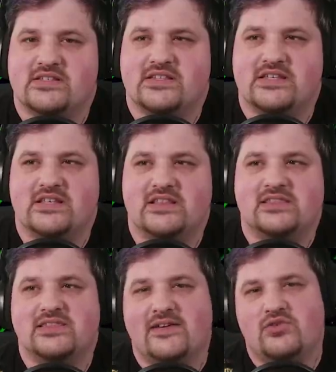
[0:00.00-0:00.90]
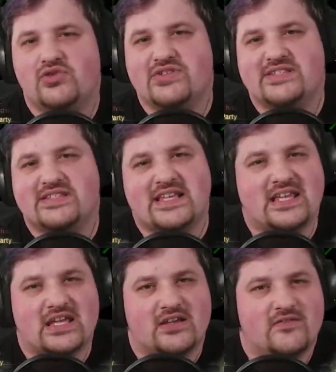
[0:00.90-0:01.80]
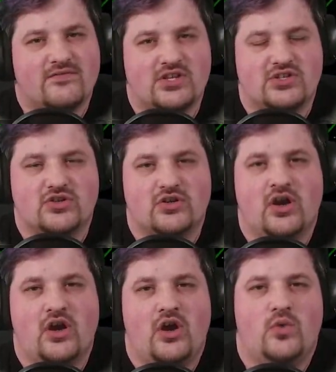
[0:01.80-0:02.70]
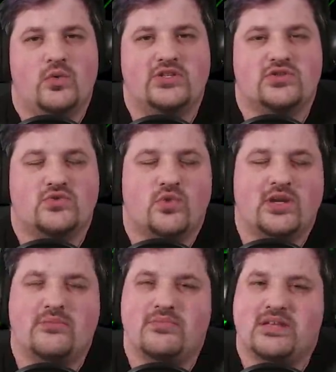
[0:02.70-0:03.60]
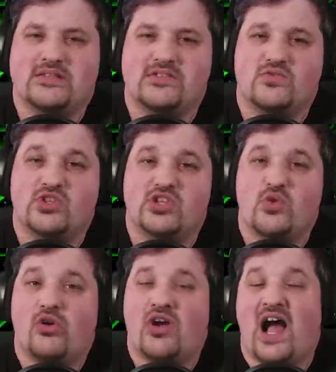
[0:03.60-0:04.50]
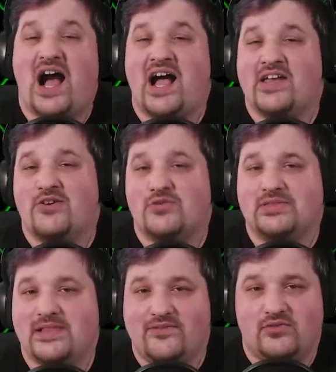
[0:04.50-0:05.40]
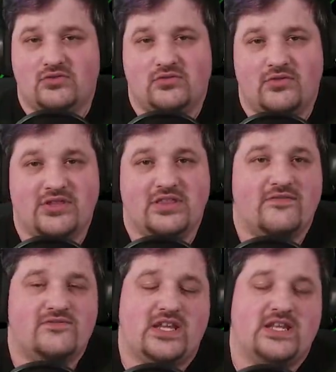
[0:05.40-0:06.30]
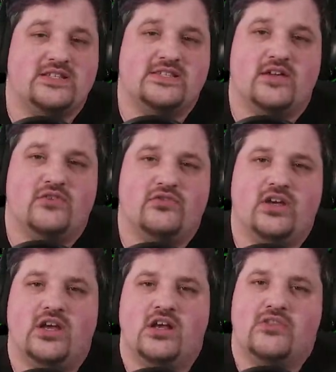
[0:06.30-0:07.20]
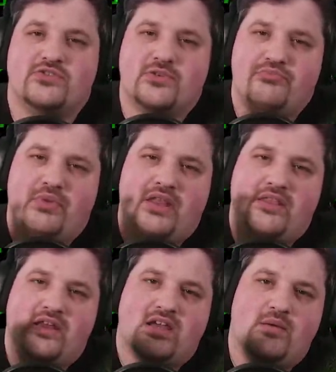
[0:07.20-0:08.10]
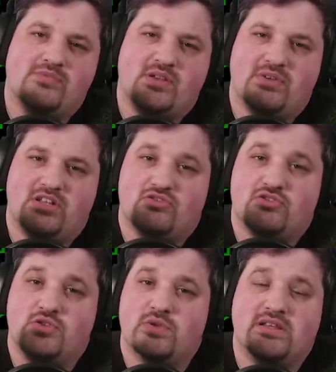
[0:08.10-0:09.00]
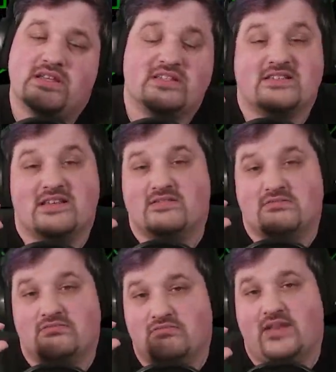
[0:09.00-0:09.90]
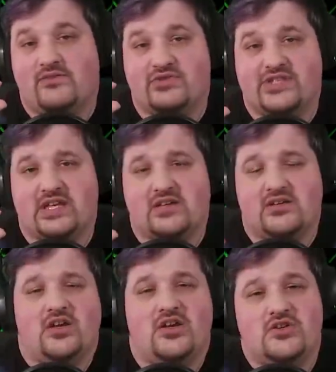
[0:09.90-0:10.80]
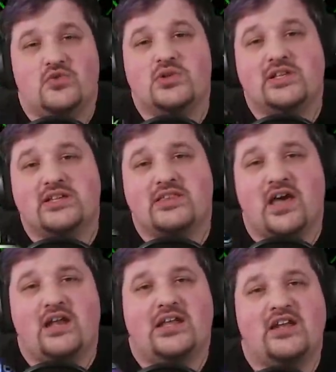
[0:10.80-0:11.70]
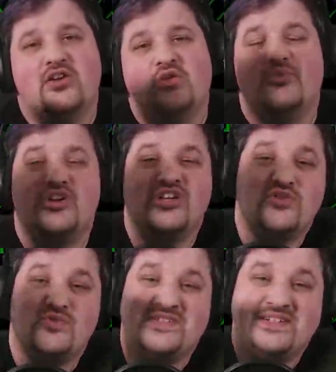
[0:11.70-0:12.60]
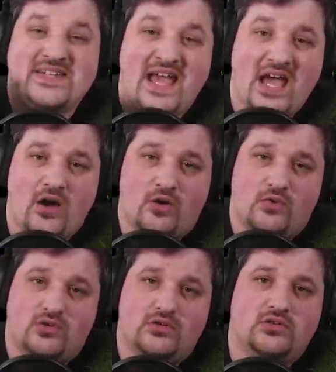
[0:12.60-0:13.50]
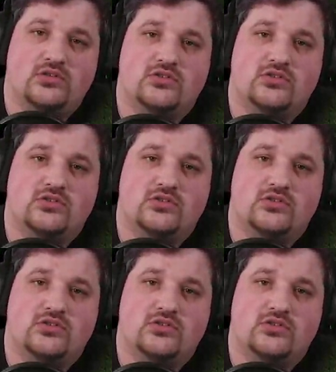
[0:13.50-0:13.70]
is the level syncing feature, which what it means is when you are higher level than the Fate itself, there's a button that comes up in your duty list that says level sync. You click that and it'll bring you down